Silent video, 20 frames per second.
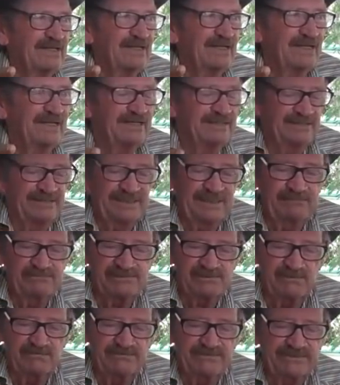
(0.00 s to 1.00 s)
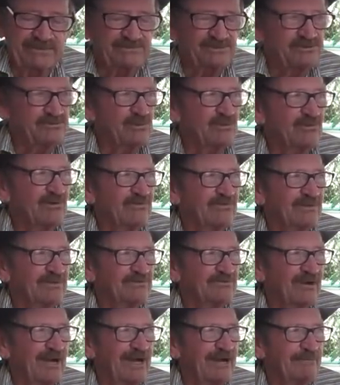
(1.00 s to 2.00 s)
And he was over there chewing on the
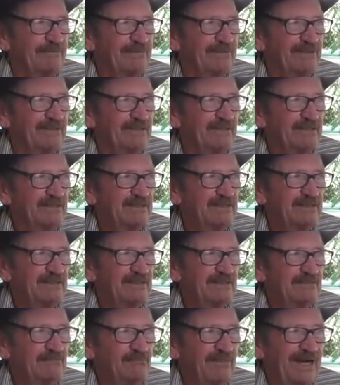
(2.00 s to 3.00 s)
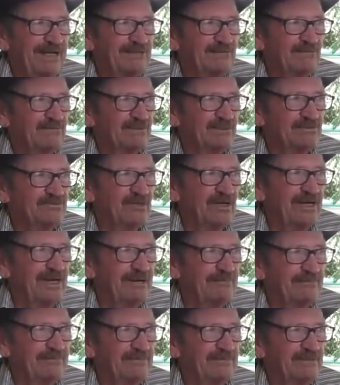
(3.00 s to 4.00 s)
trap, biting on the mm,
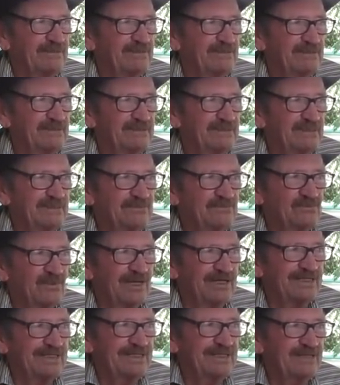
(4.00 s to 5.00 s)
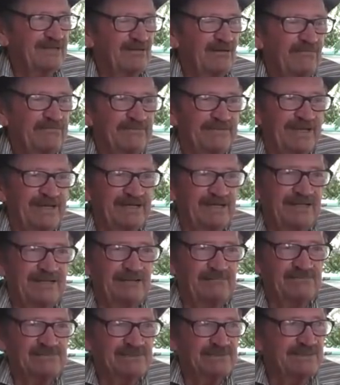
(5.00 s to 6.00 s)
trap. Trying to get it. Trying to get it mm off of that. Mm-hmm.
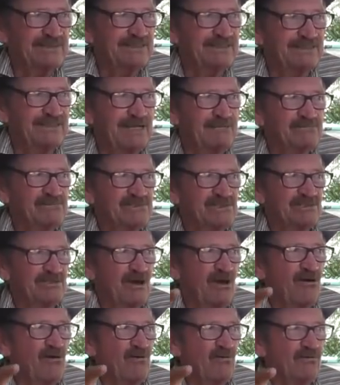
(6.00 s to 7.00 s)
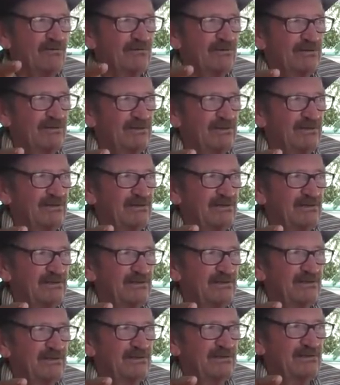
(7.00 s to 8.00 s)
That was that was a dog.
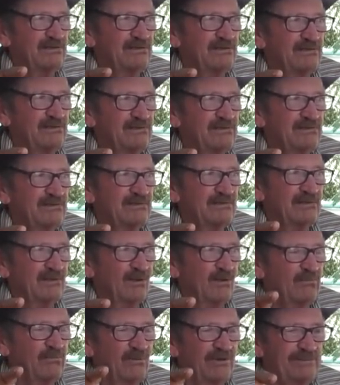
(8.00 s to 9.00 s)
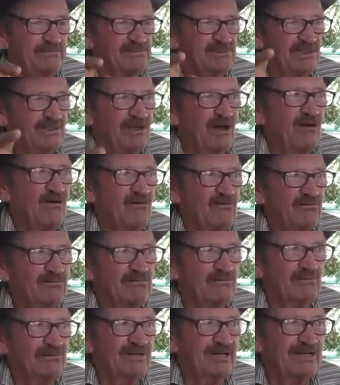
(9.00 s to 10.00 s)
A lobo. He was a dog.
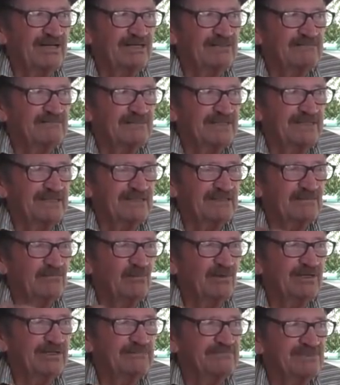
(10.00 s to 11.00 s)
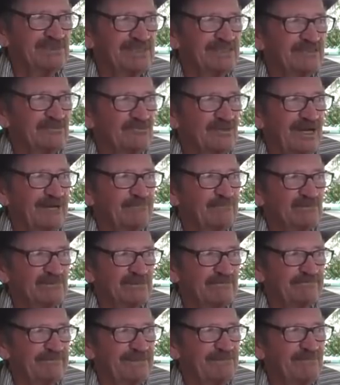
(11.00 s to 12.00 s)
The mm one mm-hmm. I killed. The one that was in the trap was
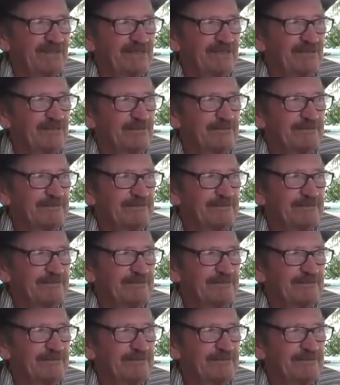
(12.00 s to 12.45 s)
a female.